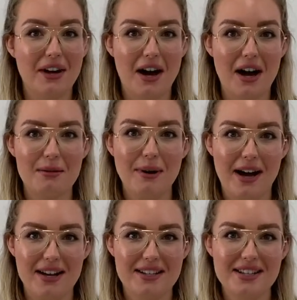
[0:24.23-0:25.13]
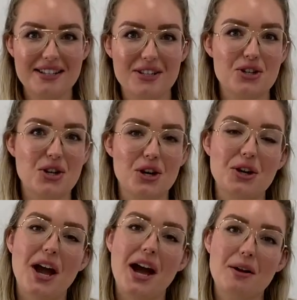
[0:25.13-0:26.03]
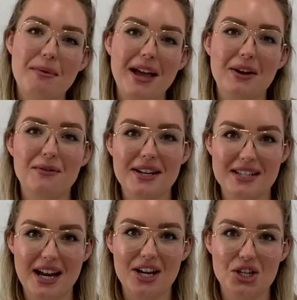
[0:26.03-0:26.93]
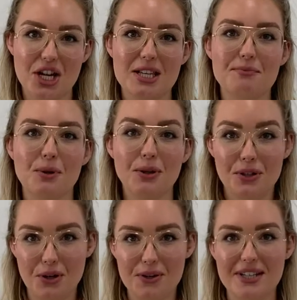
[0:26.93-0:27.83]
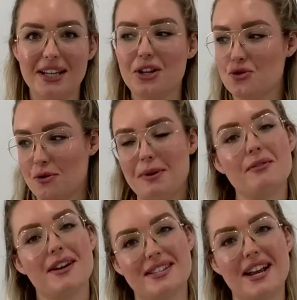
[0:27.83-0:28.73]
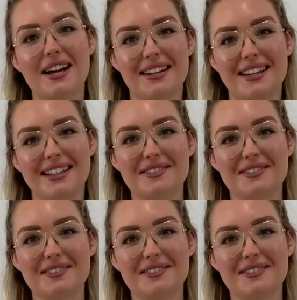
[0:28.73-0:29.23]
Calm Artist to show you how to make a resin art cheese board using a Drippy resin art kit.